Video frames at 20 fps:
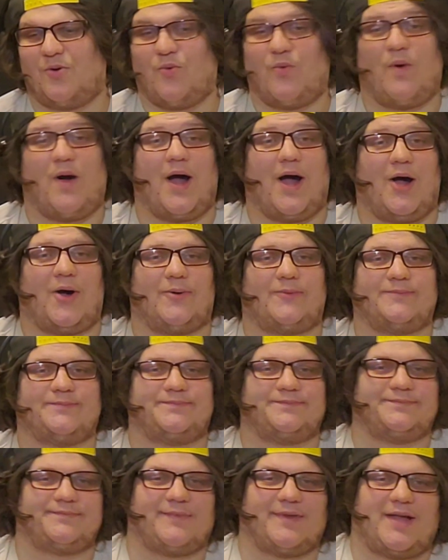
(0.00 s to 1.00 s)
Wow,
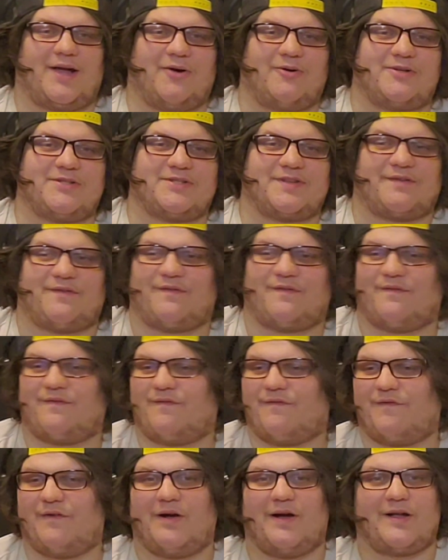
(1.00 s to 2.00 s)
that was a
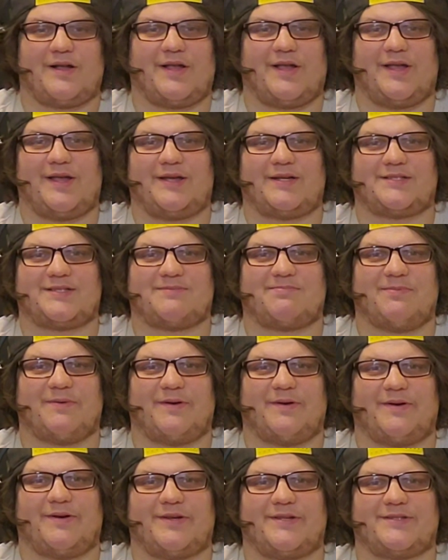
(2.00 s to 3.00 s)
fucking
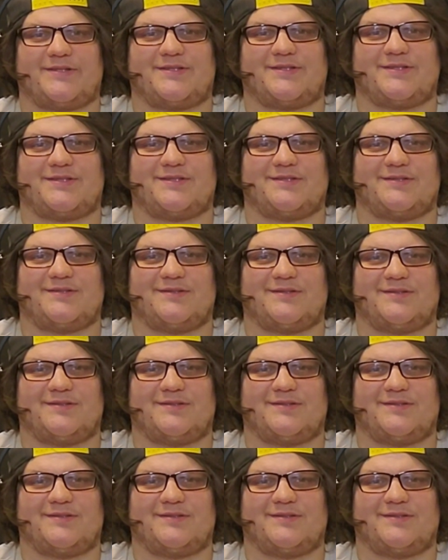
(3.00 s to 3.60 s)
experience.